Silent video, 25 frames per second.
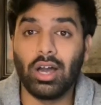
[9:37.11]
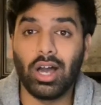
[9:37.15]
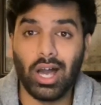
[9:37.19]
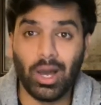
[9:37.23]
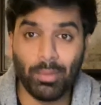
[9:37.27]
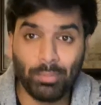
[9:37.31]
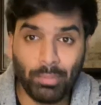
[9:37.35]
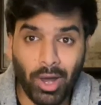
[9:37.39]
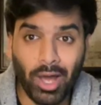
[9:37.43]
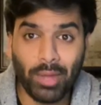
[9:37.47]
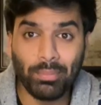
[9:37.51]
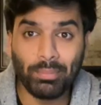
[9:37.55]

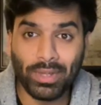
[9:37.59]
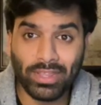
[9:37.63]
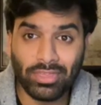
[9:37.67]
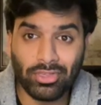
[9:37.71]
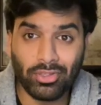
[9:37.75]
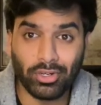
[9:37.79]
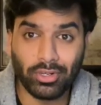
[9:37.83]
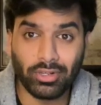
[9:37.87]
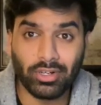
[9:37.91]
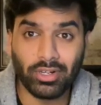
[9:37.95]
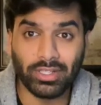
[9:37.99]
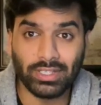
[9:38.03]
Upon my
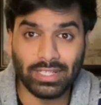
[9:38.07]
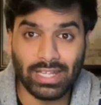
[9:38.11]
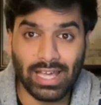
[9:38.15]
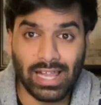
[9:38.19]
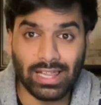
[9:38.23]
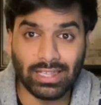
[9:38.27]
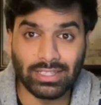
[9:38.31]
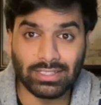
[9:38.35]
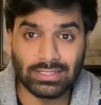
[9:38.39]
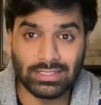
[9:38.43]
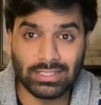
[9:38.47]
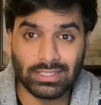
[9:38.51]
thorough
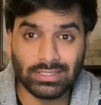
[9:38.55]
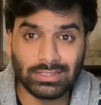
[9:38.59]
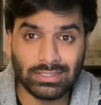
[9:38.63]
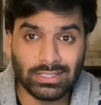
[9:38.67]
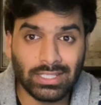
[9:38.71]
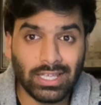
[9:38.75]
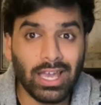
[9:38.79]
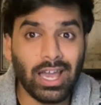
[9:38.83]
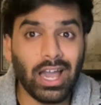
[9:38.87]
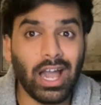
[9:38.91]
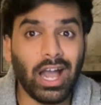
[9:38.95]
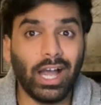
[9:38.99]
analysis,
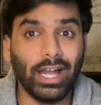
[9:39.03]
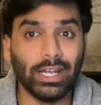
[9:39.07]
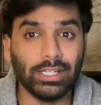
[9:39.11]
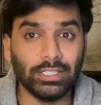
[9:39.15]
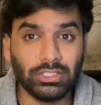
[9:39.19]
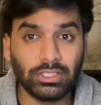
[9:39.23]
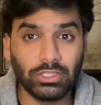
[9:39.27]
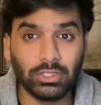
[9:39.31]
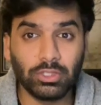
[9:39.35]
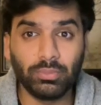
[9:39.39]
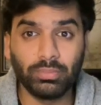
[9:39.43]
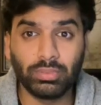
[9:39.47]
I
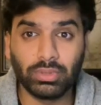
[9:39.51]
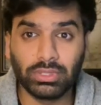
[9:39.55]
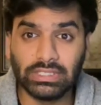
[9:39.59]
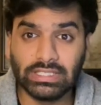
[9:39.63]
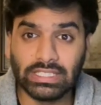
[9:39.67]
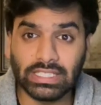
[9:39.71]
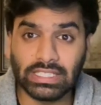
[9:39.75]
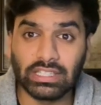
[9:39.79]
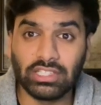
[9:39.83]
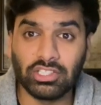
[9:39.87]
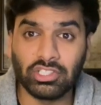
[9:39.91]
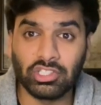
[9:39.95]
do
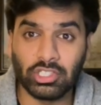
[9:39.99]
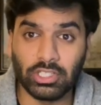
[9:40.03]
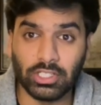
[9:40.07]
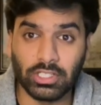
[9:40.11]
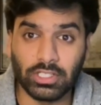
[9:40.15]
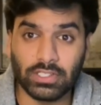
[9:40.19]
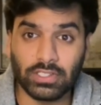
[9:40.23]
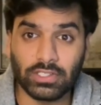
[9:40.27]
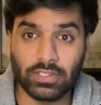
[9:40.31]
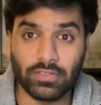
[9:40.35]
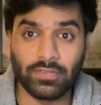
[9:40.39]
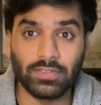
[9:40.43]
predict the
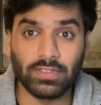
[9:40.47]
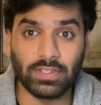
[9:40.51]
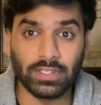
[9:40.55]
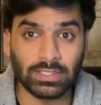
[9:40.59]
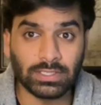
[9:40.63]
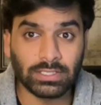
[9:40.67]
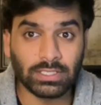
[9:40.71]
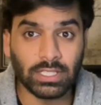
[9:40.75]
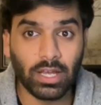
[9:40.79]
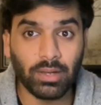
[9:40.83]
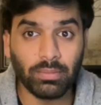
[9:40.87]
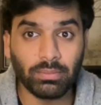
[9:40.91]
shares of
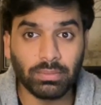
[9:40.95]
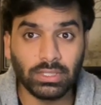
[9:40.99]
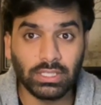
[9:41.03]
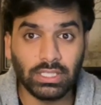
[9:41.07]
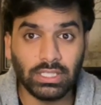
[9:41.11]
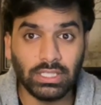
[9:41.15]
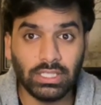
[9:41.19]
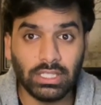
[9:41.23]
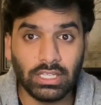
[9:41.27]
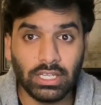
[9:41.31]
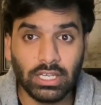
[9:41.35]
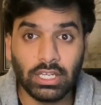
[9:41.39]
this
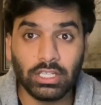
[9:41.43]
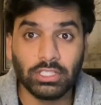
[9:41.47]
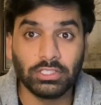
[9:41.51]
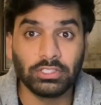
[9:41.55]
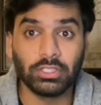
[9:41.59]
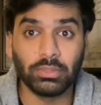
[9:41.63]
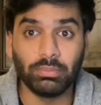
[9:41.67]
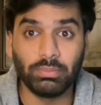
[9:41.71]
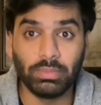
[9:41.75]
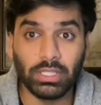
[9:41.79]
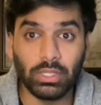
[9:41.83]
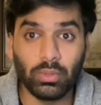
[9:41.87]
company
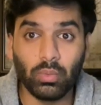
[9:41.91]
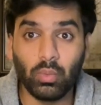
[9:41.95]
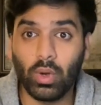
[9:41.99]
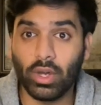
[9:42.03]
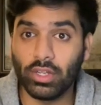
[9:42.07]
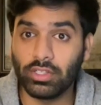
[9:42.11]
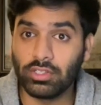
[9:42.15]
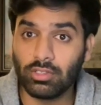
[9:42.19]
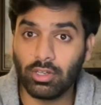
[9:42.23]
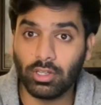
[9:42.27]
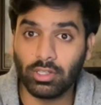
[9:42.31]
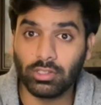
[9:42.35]
to be
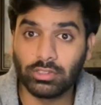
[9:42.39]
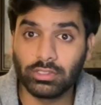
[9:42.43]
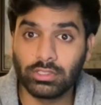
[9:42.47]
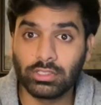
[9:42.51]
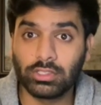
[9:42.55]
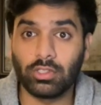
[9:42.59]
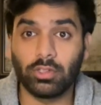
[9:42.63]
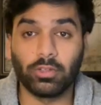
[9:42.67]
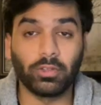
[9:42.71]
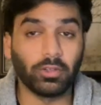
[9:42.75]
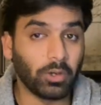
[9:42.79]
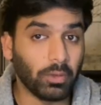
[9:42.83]
$1
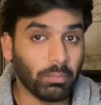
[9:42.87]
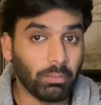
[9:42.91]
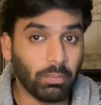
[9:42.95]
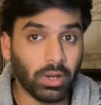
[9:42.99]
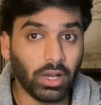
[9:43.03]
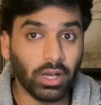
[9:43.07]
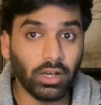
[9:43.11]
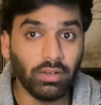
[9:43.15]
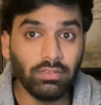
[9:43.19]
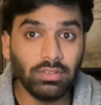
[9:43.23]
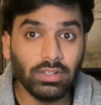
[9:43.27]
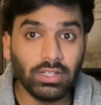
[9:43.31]
or
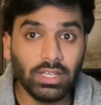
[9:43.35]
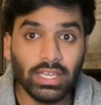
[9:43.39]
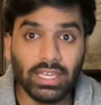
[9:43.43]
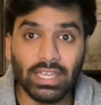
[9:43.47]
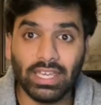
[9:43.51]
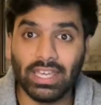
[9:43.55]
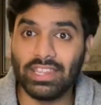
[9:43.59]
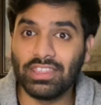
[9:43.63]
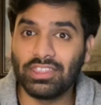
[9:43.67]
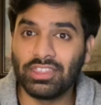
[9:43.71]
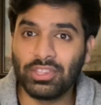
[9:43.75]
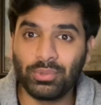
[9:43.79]
above
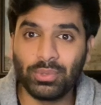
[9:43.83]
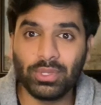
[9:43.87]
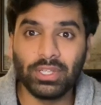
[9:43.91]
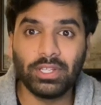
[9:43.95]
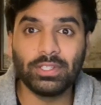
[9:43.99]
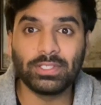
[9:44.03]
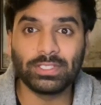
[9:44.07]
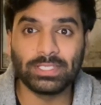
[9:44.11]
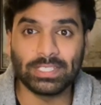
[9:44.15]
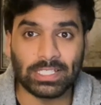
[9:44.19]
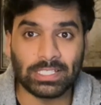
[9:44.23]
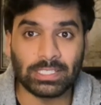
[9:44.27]
in 3
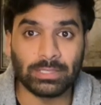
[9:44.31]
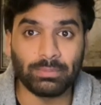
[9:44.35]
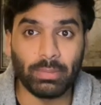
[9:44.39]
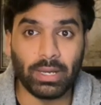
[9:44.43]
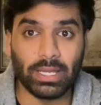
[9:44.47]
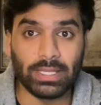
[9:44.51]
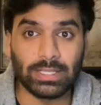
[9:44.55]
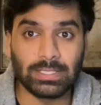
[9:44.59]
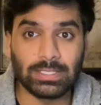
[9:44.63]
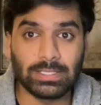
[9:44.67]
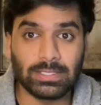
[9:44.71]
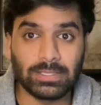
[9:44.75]
to 6
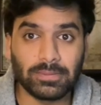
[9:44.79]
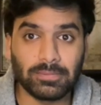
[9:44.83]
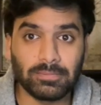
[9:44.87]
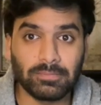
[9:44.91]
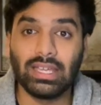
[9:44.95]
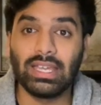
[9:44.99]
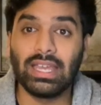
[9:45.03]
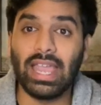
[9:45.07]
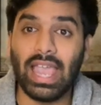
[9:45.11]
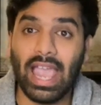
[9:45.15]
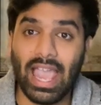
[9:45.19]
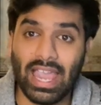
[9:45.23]
months.
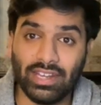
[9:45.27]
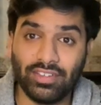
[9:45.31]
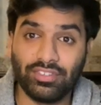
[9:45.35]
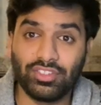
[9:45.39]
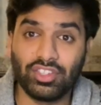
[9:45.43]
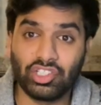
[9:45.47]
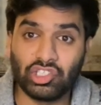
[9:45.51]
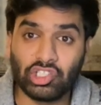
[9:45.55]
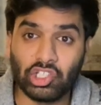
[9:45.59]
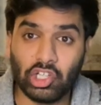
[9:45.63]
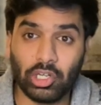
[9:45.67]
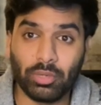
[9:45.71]
And if the
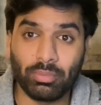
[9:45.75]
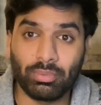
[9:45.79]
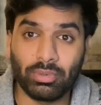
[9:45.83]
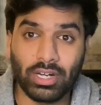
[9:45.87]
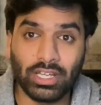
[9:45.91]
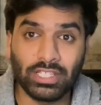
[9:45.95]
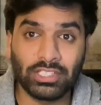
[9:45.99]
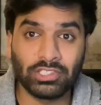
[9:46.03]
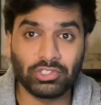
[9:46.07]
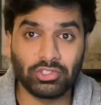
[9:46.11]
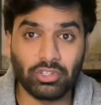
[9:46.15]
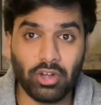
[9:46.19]
share
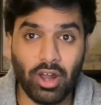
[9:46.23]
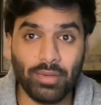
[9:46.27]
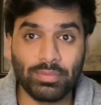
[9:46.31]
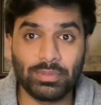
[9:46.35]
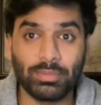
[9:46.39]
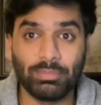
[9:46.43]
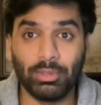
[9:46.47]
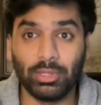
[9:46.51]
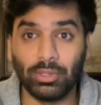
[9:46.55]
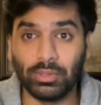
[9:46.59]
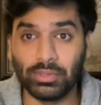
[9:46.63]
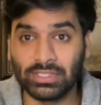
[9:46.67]
price drops
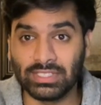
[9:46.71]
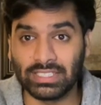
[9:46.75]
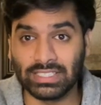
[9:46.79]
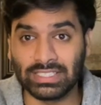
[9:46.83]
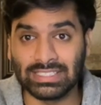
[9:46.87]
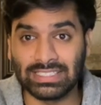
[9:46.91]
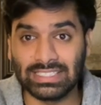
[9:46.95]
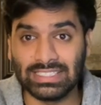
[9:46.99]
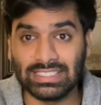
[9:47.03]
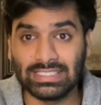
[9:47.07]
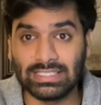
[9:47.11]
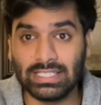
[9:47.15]
below
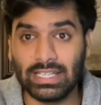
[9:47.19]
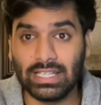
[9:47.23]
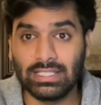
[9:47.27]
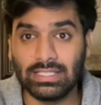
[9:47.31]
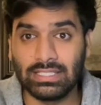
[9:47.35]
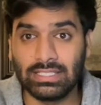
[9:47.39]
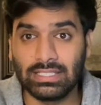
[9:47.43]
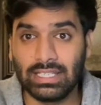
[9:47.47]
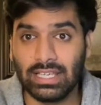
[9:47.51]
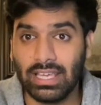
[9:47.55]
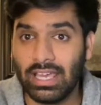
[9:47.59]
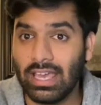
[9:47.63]
60
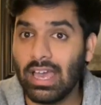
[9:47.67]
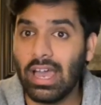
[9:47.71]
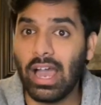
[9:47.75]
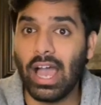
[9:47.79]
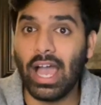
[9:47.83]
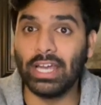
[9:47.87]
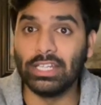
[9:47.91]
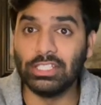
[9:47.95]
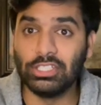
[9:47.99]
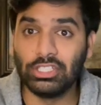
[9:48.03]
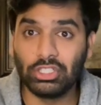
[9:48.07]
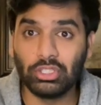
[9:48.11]
cents,
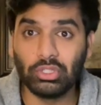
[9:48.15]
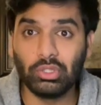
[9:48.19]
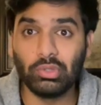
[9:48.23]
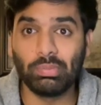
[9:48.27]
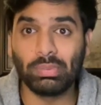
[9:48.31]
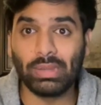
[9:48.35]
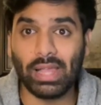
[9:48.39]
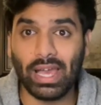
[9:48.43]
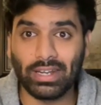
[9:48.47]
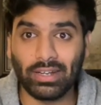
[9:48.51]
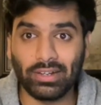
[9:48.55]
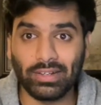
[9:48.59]
I do
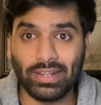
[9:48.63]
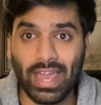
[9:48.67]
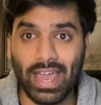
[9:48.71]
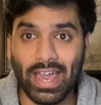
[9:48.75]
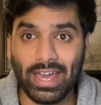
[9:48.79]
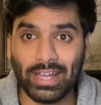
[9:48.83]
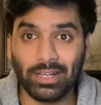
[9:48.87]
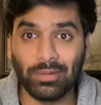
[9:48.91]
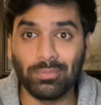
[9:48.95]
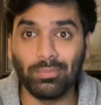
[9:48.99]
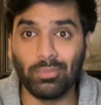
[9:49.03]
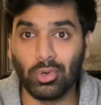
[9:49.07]
plan on
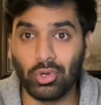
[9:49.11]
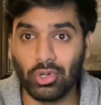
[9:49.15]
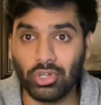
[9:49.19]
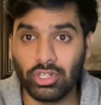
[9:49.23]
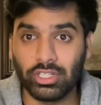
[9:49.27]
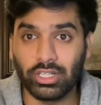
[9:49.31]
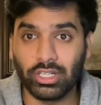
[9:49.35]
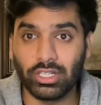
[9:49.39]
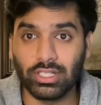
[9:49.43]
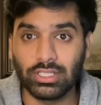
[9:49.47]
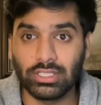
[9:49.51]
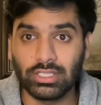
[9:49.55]
adding more
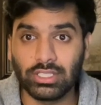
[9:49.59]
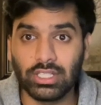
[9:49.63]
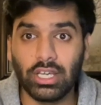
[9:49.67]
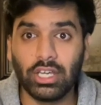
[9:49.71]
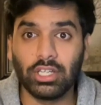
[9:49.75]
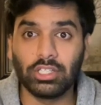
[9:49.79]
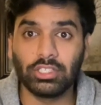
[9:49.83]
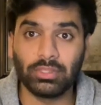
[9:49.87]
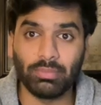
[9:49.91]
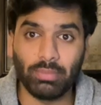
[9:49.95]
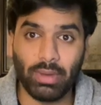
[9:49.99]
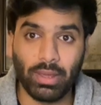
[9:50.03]
shares
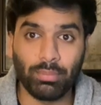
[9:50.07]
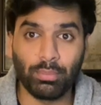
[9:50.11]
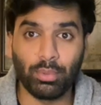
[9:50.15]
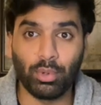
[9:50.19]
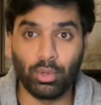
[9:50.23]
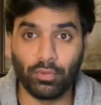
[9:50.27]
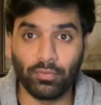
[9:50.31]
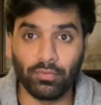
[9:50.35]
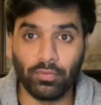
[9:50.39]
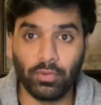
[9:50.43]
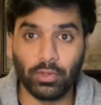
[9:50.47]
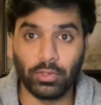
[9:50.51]
to my
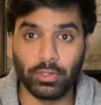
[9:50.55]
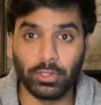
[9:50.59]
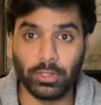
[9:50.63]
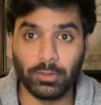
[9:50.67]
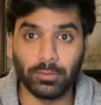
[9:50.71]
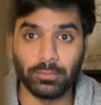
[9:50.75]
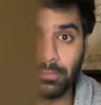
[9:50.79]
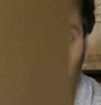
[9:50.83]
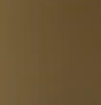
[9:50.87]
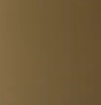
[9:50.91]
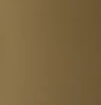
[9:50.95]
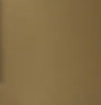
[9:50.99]
portfolio.
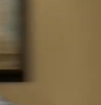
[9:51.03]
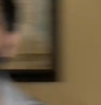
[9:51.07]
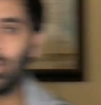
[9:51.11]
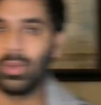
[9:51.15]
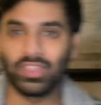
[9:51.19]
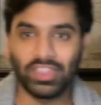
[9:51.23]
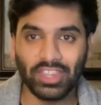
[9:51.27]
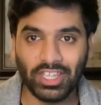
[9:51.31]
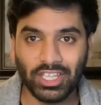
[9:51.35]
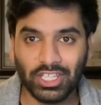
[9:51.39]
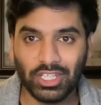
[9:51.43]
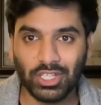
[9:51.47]
Well,
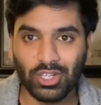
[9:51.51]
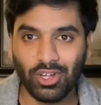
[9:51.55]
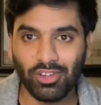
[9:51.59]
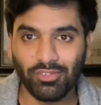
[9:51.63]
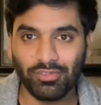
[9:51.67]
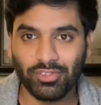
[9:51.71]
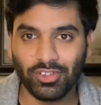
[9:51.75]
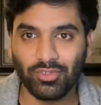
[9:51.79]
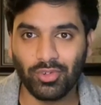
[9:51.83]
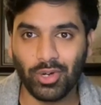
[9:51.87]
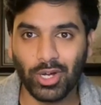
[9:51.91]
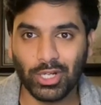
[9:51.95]
thank you all
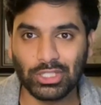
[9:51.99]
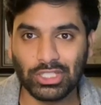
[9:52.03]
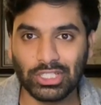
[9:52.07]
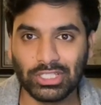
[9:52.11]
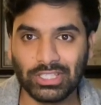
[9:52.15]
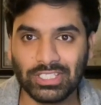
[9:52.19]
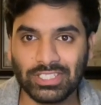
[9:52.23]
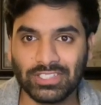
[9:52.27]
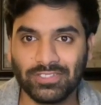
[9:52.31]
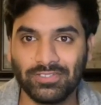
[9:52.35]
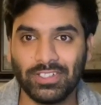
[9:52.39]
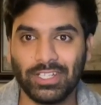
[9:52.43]
for watching
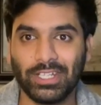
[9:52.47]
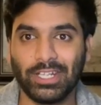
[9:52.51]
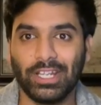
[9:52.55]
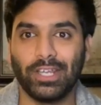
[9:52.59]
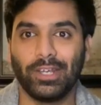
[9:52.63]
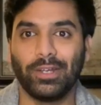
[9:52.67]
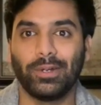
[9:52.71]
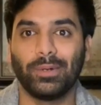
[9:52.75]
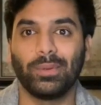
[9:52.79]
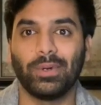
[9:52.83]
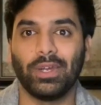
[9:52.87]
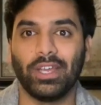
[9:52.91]
this
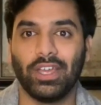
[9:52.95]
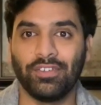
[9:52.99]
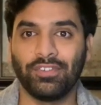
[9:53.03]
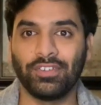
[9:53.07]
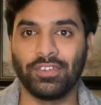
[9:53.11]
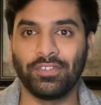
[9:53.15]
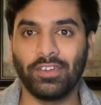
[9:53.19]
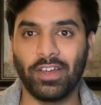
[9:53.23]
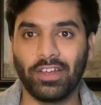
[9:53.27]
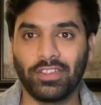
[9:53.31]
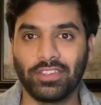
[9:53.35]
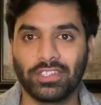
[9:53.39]
video. If you
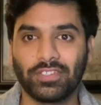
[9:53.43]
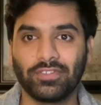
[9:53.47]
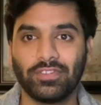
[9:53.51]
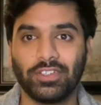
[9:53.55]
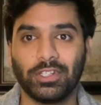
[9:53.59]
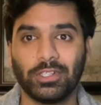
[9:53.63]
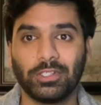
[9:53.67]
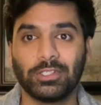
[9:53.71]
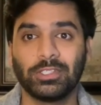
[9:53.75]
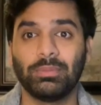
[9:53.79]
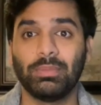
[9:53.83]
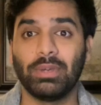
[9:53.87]
found this
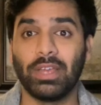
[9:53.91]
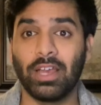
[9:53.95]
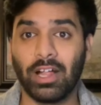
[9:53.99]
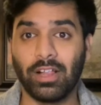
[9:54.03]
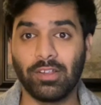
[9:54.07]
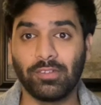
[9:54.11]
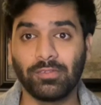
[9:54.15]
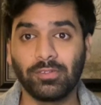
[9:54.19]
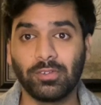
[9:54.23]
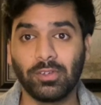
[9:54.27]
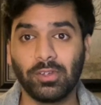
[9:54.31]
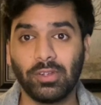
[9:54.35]
video to be
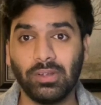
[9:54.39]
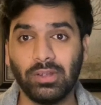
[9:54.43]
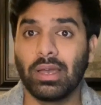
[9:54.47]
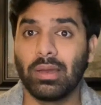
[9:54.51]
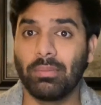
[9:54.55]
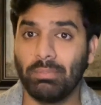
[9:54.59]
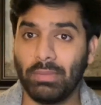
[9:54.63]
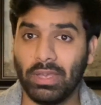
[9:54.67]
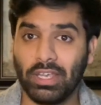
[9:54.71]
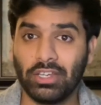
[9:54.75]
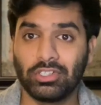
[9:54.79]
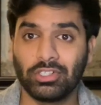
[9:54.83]
helpful,
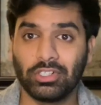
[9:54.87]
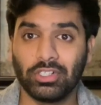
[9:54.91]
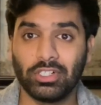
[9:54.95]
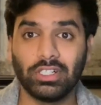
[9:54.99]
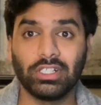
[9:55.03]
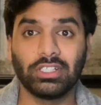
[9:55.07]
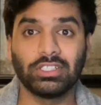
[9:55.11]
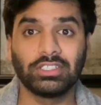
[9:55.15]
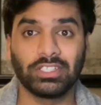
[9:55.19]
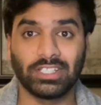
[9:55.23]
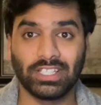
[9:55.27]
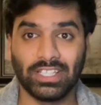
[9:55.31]
make
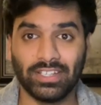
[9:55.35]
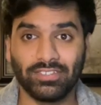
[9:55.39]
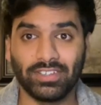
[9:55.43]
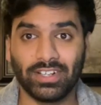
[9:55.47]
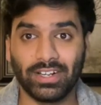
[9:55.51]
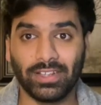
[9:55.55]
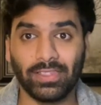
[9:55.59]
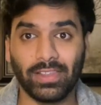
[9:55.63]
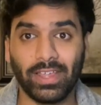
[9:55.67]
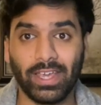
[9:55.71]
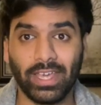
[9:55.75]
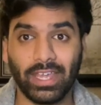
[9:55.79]
sure to give it
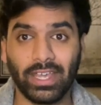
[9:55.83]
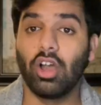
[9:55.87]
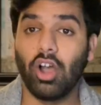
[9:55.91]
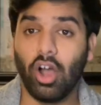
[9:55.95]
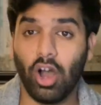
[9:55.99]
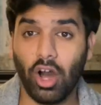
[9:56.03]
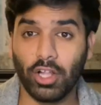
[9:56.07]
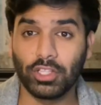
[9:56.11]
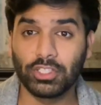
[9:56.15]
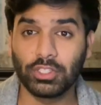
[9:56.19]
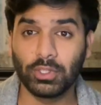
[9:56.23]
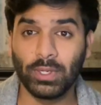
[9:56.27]
a like.
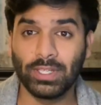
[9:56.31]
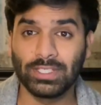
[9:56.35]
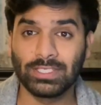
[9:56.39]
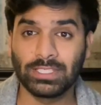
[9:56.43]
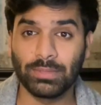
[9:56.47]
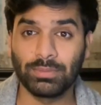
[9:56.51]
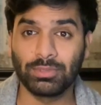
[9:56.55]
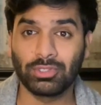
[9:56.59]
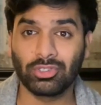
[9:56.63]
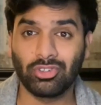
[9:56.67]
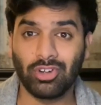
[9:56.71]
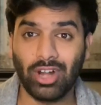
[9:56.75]
Also hit
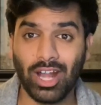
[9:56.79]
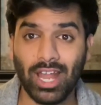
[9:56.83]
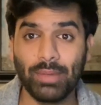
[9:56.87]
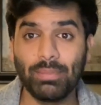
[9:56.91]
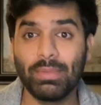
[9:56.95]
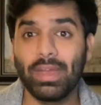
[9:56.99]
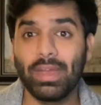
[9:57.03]
subscribe